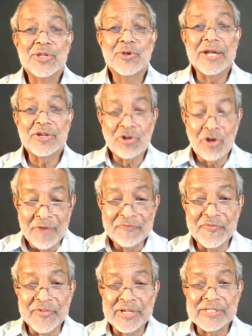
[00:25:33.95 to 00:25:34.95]
You had
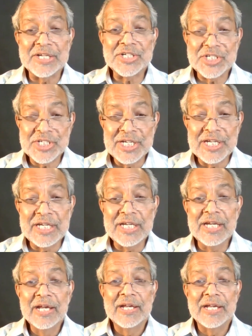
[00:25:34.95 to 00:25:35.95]
confidence that
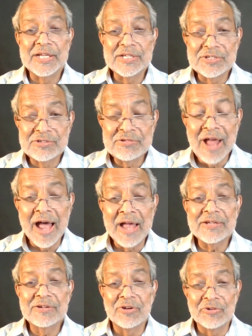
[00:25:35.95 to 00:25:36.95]
she is
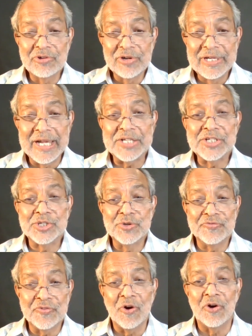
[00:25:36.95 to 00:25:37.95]
not going to
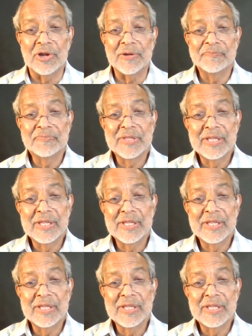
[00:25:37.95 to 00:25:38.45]
let you fall.